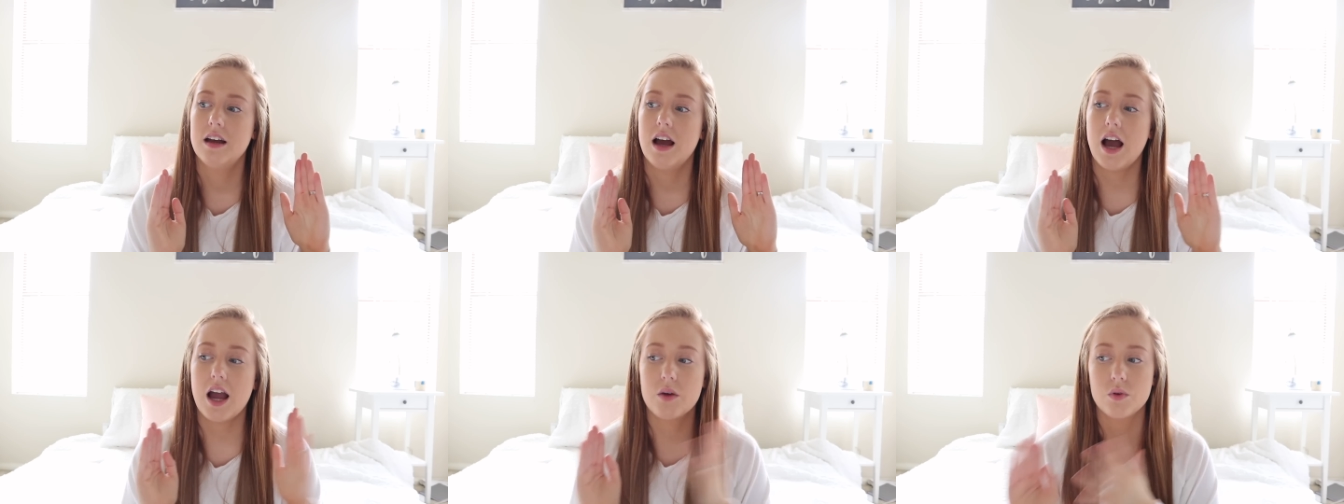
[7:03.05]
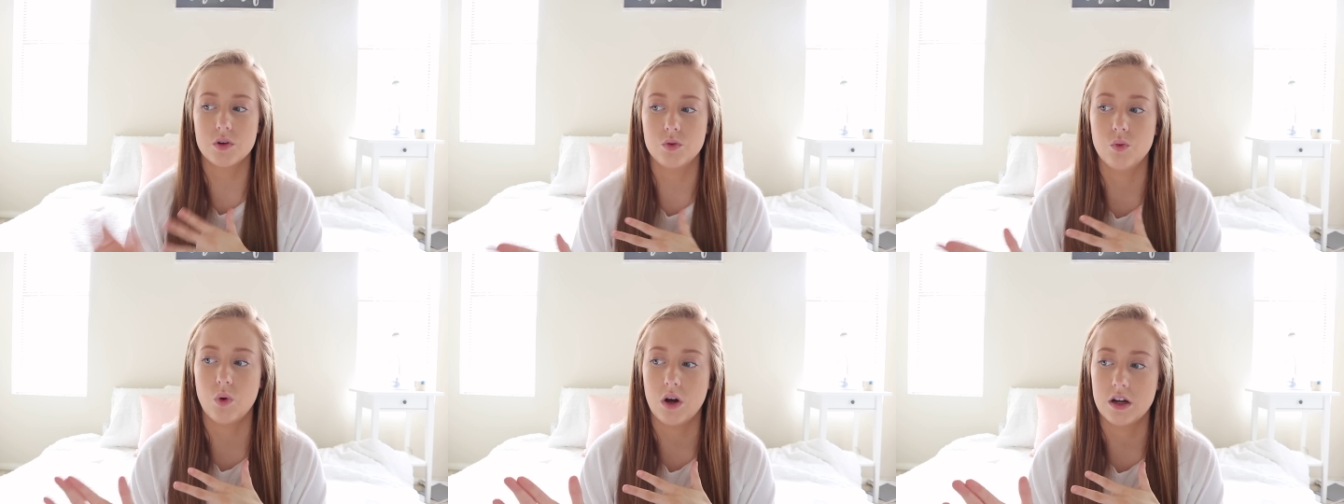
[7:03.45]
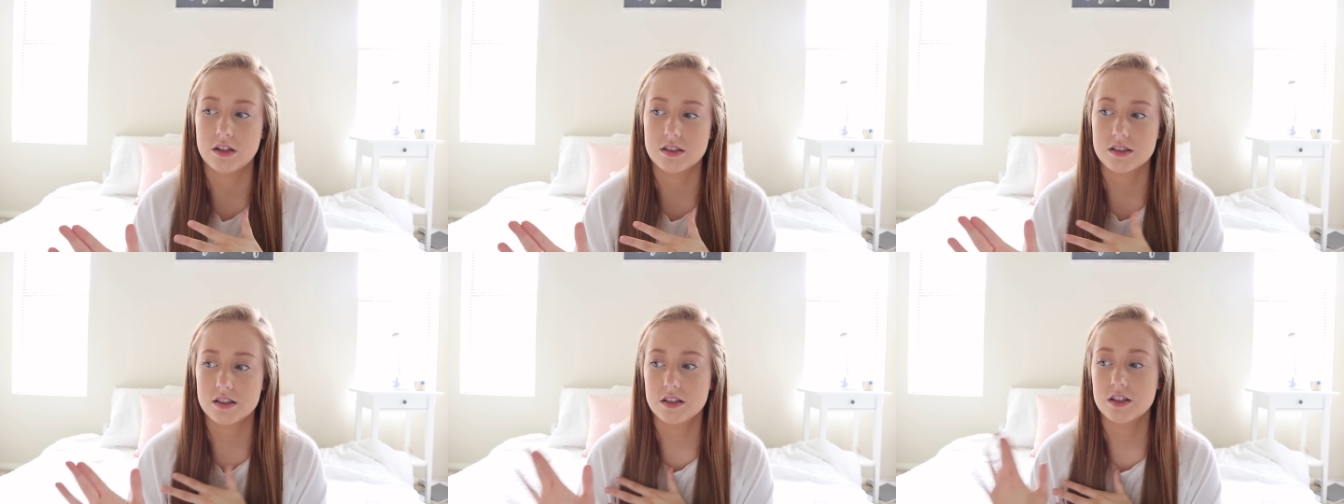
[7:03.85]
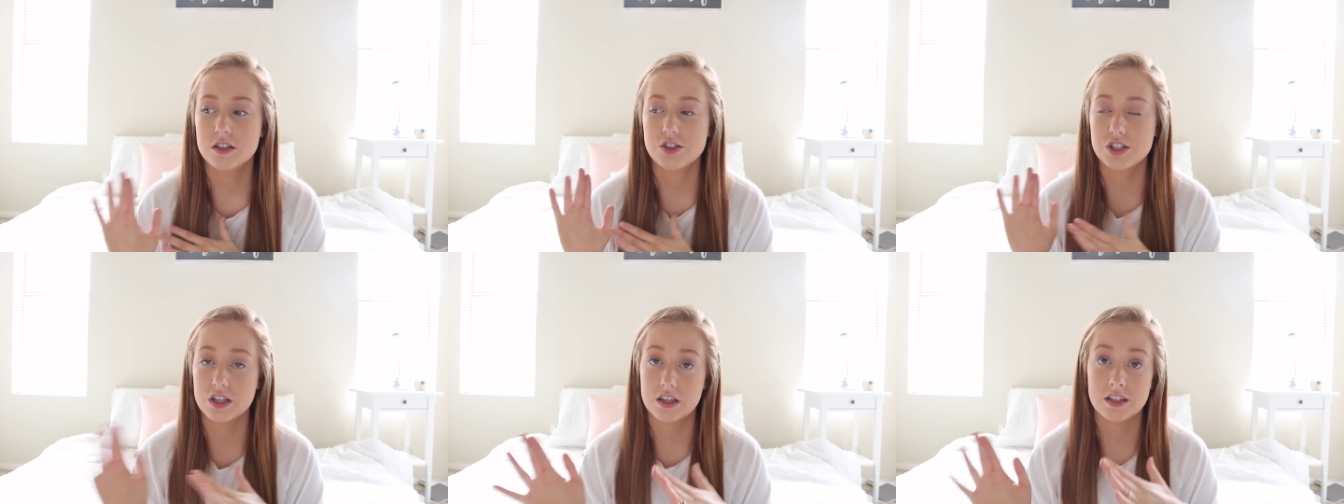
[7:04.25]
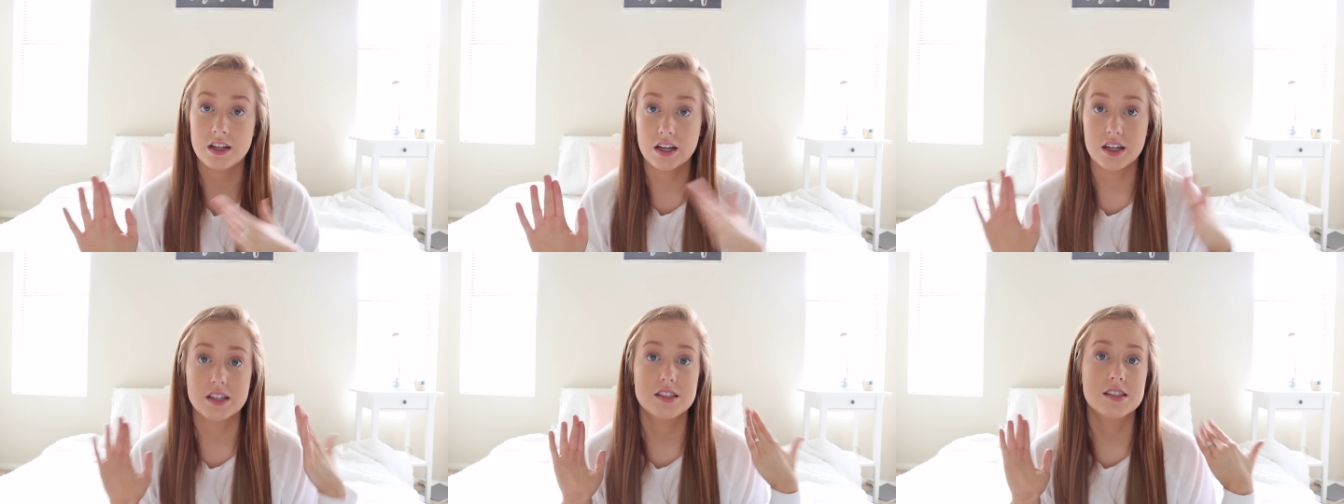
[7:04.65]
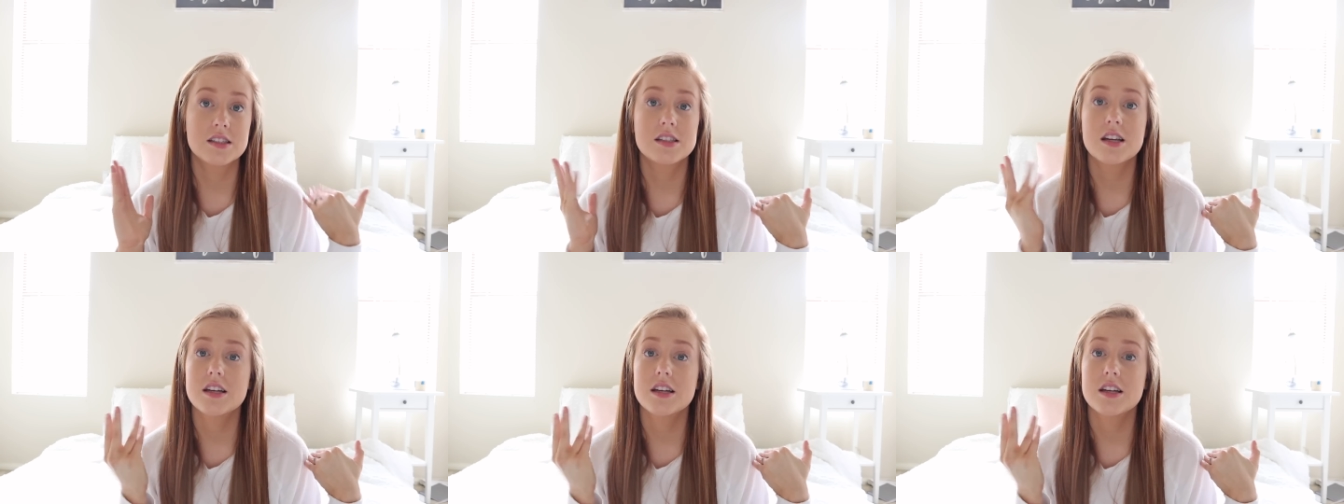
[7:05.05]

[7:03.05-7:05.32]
I would want chicken nuggets